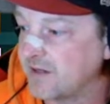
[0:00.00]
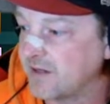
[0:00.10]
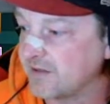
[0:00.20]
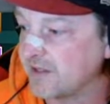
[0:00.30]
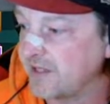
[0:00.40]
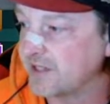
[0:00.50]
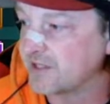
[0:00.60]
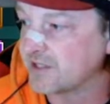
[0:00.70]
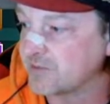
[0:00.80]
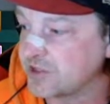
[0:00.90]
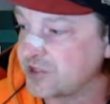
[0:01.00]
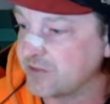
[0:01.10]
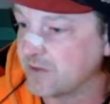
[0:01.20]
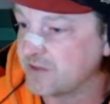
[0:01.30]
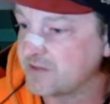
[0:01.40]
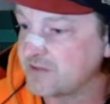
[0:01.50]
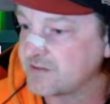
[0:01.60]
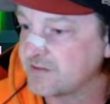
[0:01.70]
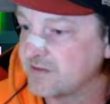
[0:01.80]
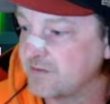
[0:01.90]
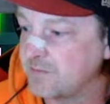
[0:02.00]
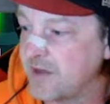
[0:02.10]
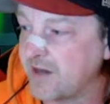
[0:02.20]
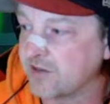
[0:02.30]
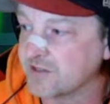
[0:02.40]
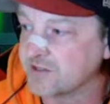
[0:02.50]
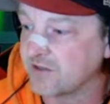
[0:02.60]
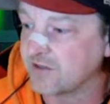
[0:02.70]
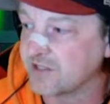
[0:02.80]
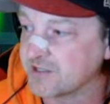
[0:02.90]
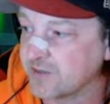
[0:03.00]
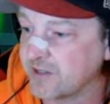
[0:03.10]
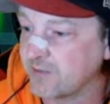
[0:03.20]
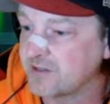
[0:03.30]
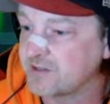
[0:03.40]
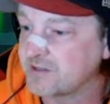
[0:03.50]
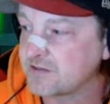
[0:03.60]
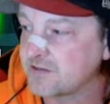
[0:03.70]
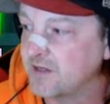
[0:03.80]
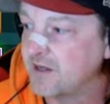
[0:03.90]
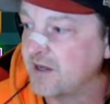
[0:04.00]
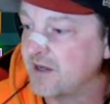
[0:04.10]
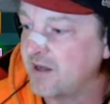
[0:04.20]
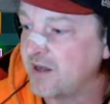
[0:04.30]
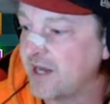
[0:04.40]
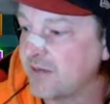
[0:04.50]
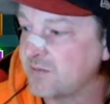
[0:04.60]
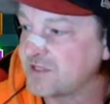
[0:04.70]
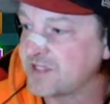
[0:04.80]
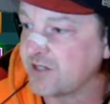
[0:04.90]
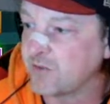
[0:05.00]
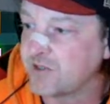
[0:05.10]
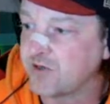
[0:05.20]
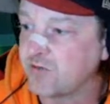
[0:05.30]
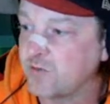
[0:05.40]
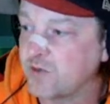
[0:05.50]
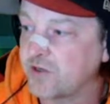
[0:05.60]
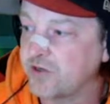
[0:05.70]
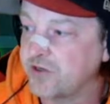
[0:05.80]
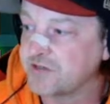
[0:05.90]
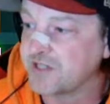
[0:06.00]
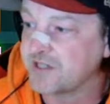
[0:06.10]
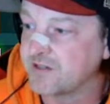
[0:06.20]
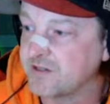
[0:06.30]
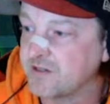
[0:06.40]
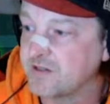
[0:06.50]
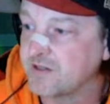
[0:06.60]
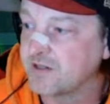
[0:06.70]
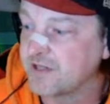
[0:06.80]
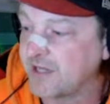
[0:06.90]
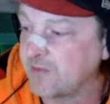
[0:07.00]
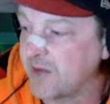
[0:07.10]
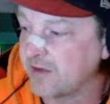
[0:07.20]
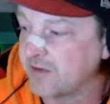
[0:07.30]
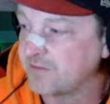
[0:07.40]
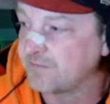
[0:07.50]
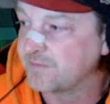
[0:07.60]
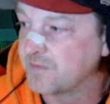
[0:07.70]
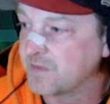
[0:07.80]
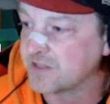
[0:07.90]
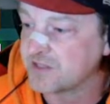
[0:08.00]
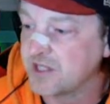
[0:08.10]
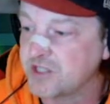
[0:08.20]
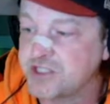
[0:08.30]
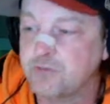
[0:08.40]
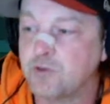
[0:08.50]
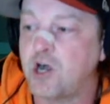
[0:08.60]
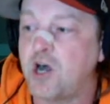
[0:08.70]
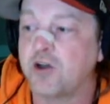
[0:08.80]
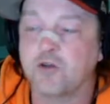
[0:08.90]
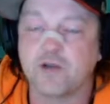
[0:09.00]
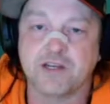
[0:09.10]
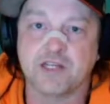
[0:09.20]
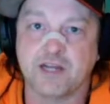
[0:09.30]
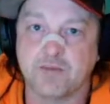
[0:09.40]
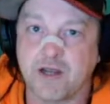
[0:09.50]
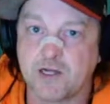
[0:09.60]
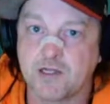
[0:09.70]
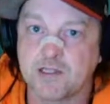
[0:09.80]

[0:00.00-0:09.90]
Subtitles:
Lydia does what she wants. Bad Alcazar does what he wants. And with Seer, we don't want her using Clan Banner, because she will auto into Clan Banner.